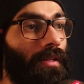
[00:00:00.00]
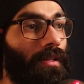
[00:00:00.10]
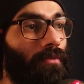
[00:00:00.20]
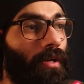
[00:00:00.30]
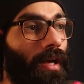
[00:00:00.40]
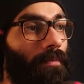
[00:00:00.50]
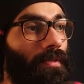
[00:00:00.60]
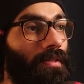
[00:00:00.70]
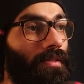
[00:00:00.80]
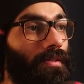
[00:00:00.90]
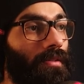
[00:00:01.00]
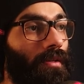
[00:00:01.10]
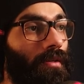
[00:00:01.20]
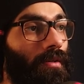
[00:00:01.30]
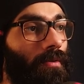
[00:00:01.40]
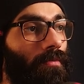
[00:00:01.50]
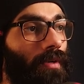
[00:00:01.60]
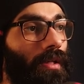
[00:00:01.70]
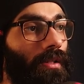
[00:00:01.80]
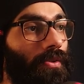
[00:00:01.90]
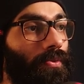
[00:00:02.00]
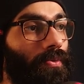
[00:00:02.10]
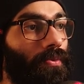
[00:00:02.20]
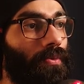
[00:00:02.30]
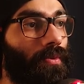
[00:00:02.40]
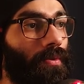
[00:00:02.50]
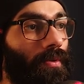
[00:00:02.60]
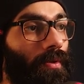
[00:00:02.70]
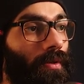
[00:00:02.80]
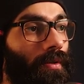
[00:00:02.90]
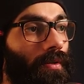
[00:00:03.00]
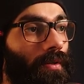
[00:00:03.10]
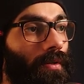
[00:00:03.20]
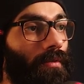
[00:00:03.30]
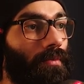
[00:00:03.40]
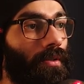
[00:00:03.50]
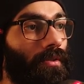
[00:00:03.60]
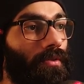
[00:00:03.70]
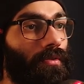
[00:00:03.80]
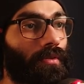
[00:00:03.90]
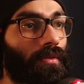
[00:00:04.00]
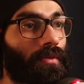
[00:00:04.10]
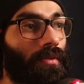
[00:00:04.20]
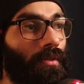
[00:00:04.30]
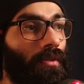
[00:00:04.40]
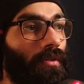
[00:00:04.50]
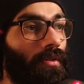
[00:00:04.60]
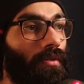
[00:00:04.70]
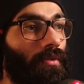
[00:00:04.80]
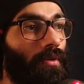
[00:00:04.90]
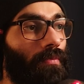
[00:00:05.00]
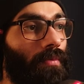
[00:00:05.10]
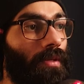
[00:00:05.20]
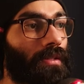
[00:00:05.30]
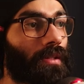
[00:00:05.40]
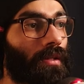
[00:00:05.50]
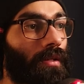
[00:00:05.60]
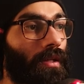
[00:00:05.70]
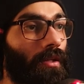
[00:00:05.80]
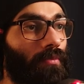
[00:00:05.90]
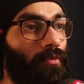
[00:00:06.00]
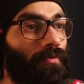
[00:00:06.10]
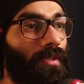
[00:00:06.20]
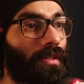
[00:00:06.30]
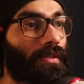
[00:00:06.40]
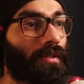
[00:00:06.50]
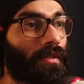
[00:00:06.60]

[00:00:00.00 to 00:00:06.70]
then what happens is when you come in here, no compromise, and you move this,